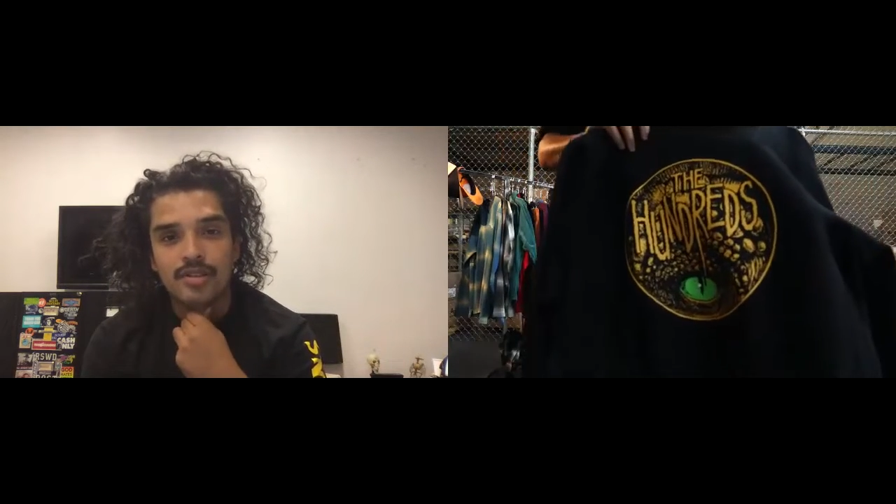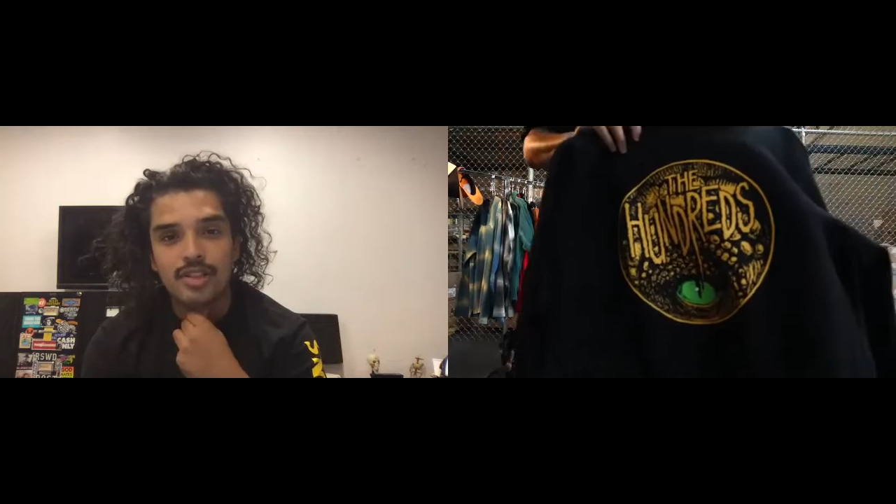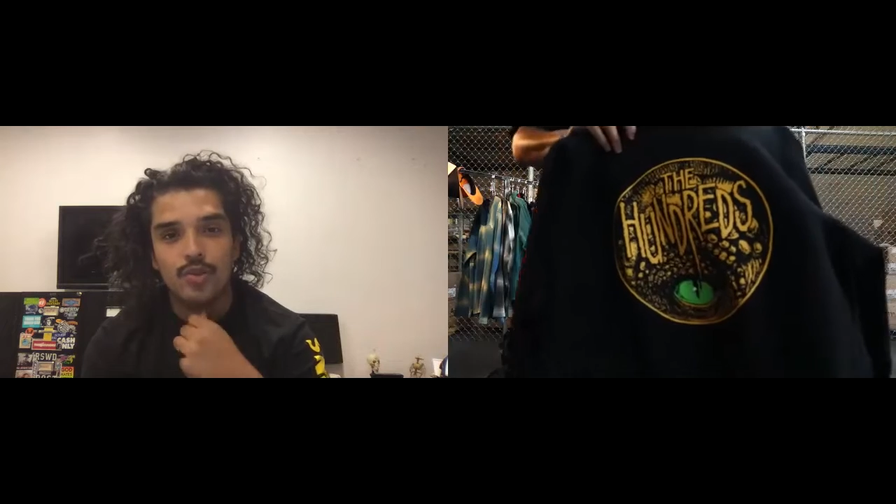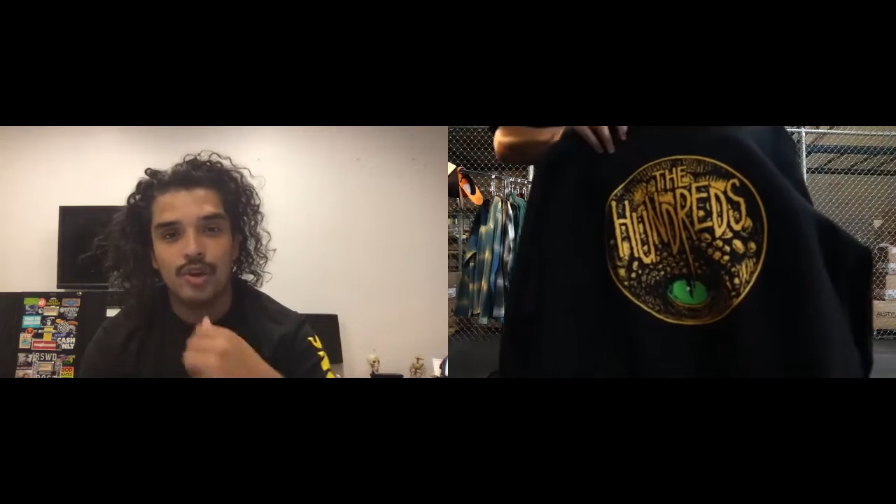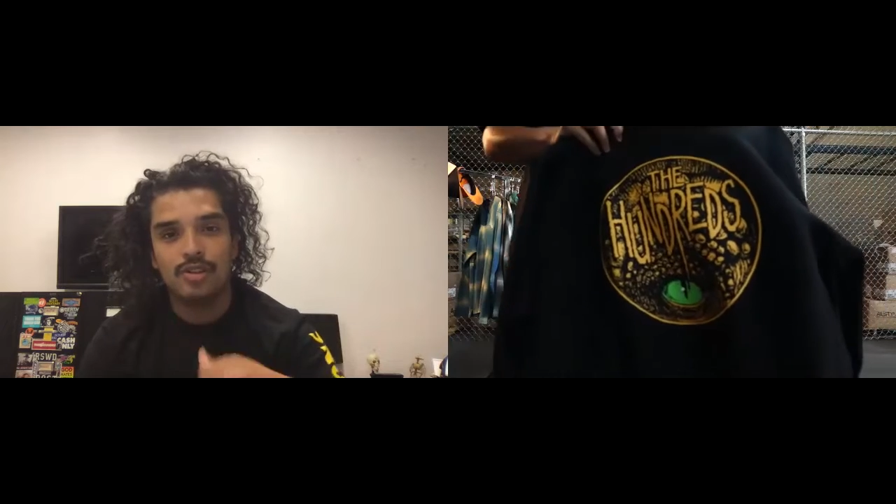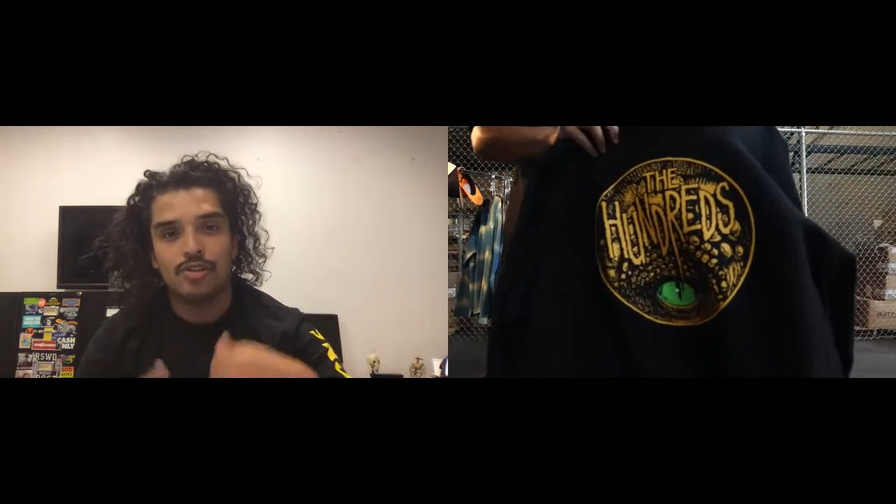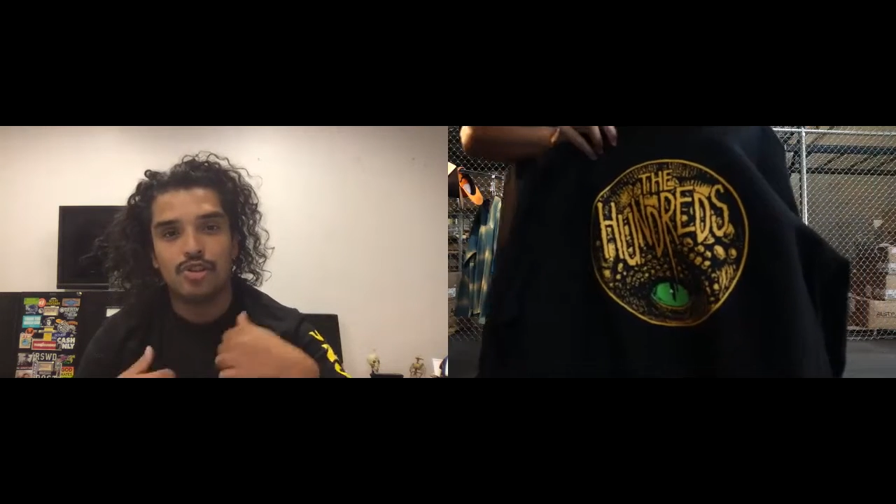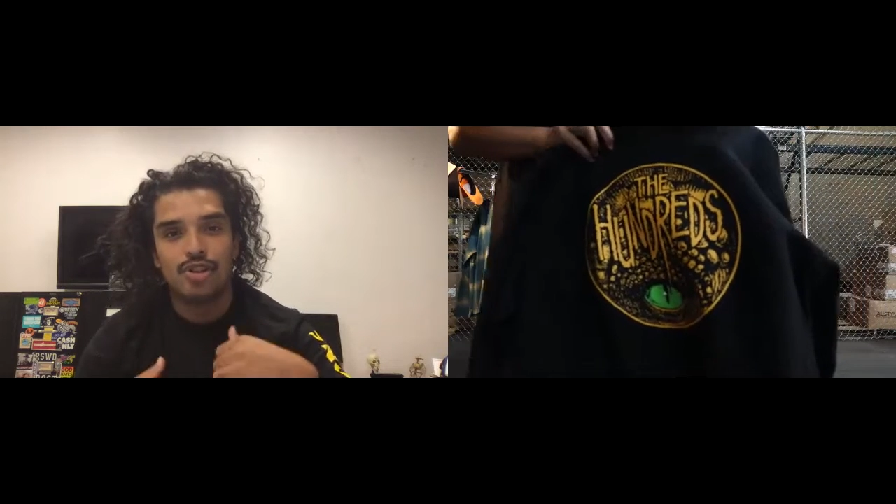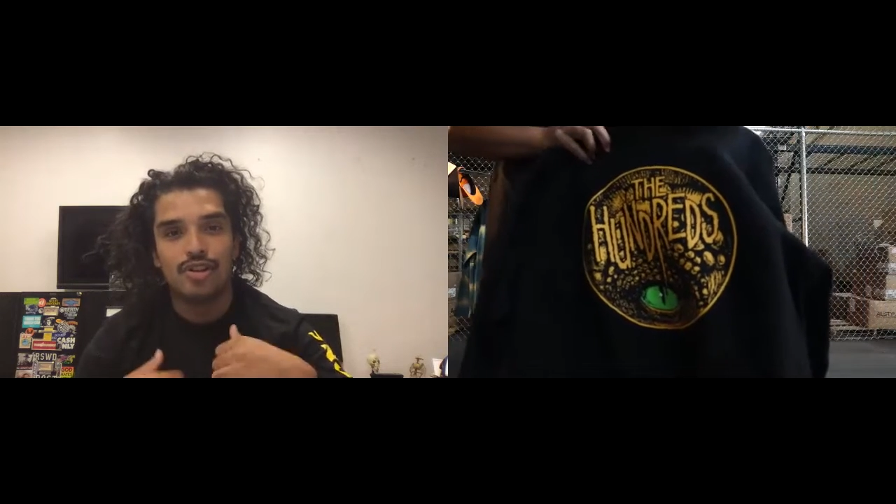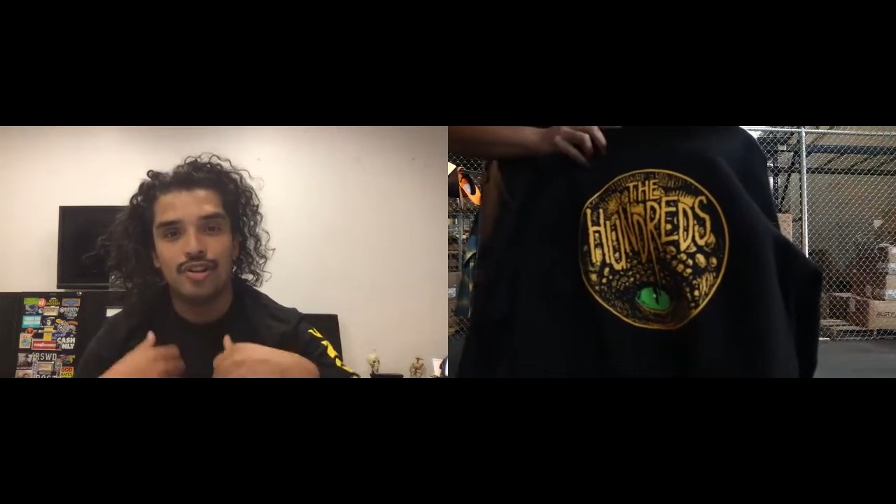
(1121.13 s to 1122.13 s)
He's wearing the
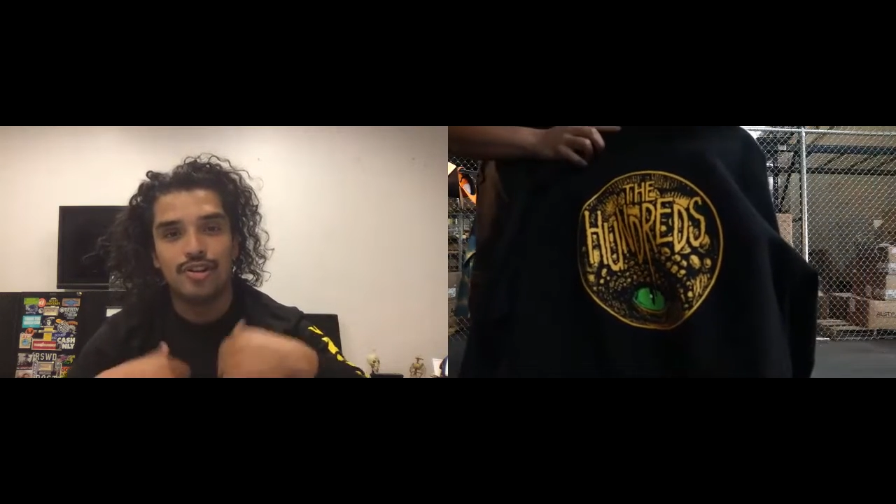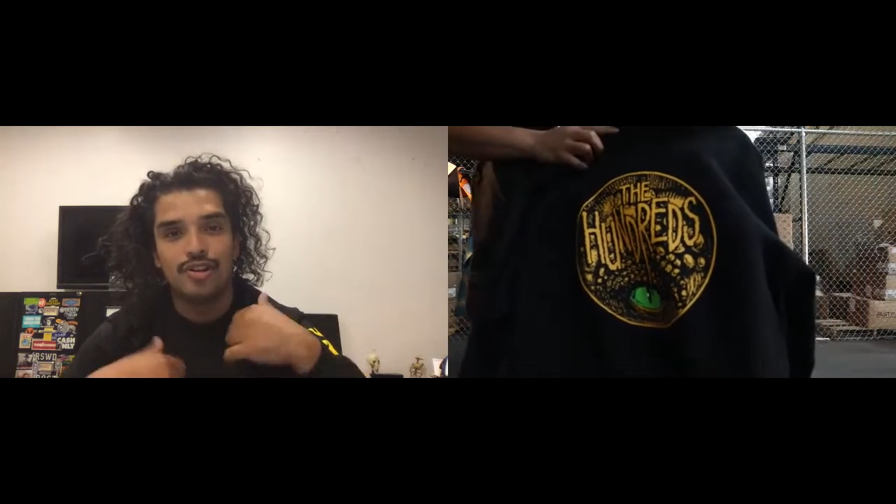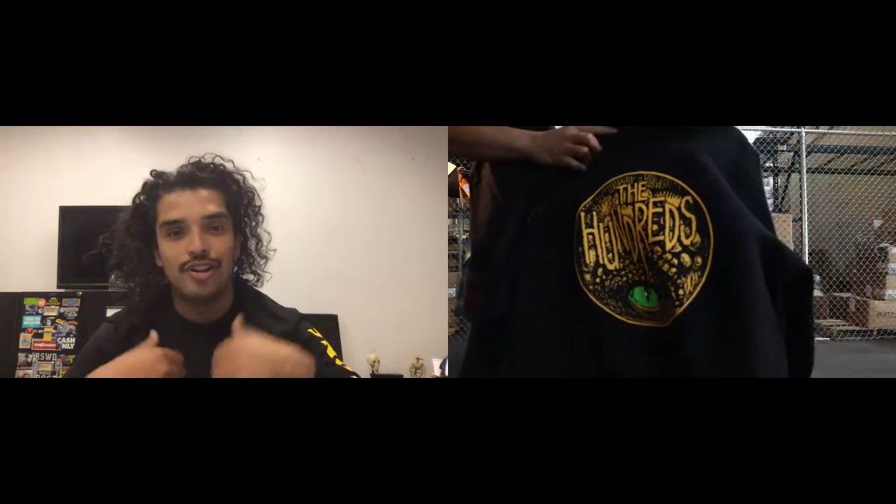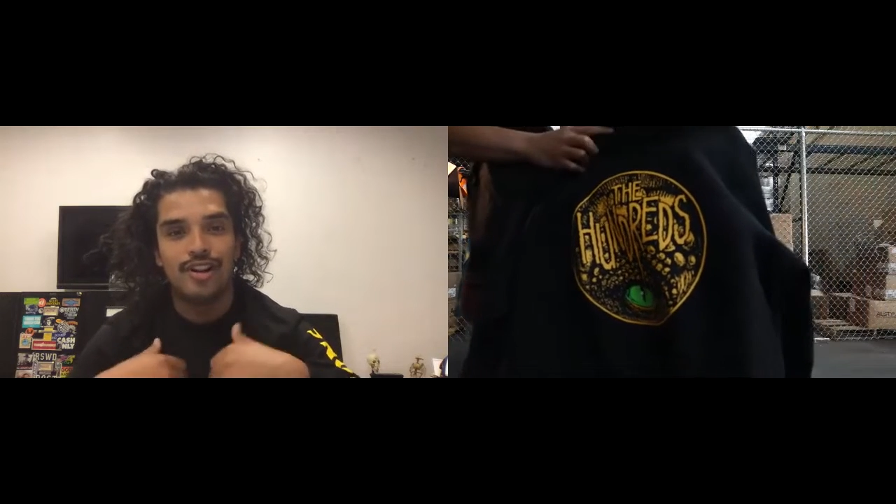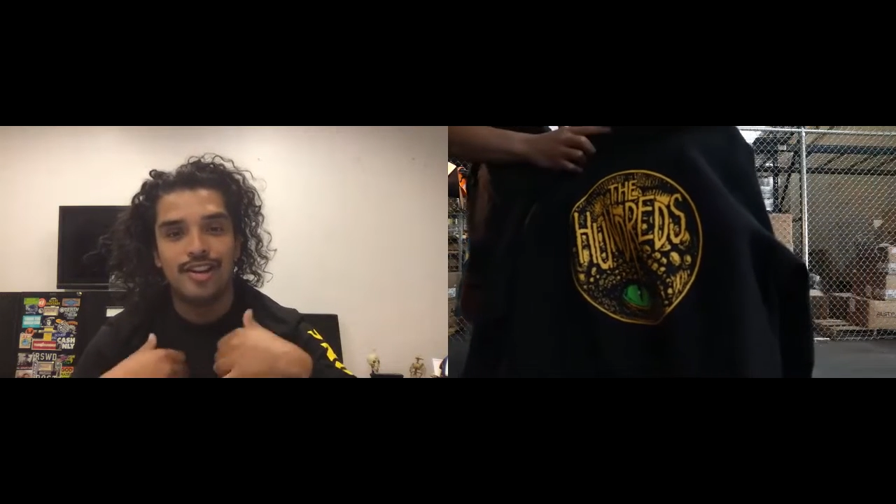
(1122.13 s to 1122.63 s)
shirt under uh,